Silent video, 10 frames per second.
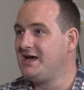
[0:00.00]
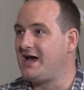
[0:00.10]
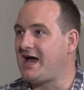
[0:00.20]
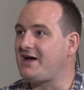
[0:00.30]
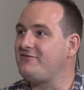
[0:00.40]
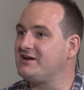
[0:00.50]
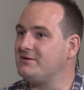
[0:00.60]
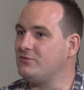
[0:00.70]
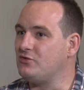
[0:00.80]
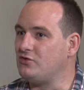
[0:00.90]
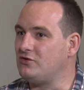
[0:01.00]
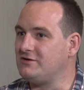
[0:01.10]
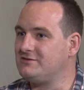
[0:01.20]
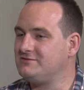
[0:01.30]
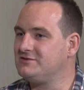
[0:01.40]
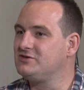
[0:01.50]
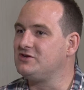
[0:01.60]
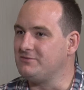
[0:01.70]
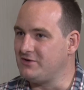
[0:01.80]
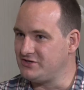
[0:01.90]
having a more
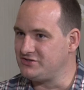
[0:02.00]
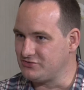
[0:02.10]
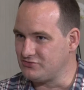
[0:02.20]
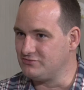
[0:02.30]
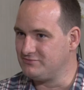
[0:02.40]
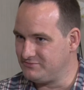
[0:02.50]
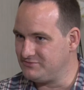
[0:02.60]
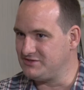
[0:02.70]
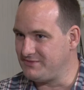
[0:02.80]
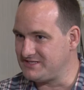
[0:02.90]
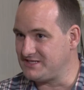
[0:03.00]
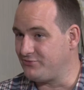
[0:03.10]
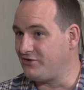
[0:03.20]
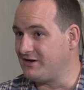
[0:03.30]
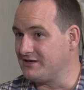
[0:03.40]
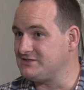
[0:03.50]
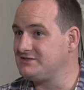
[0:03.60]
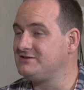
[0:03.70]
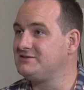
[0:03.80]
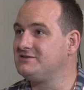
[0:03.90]
commercial domestic product,
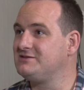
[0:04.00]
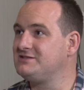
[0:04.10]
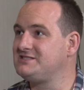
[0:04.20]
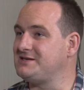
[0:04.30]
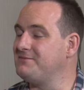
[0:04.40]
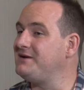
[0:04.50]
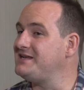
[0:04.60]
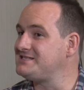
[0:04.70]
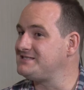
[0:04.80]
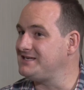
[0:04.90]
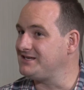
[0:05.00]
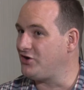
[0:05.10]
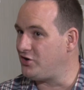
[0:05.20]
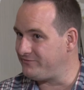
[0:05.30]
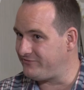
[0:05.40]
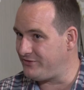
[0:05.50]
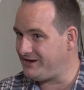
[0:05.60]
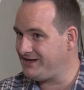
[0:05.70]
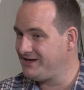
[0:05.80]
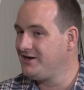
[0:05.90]
simplistic
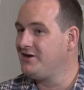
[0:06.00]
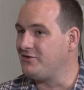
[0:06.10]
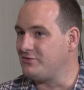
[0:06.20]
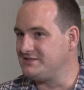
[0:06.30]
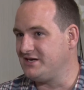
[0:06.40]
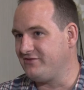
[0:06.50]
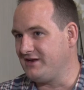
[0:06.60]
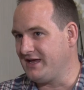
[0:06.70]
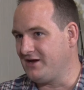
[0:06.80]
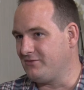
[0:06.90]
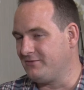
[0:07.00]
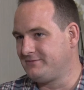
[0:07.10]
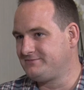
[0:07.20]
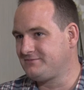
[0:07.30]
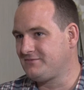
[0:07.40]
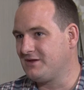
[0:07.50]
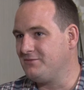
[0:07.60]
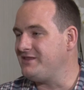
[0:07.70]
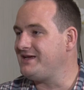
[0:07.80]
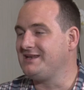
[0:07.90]
offering would definitely help.
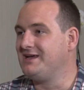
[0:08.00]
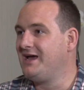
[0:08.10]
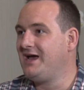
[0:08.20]
But then,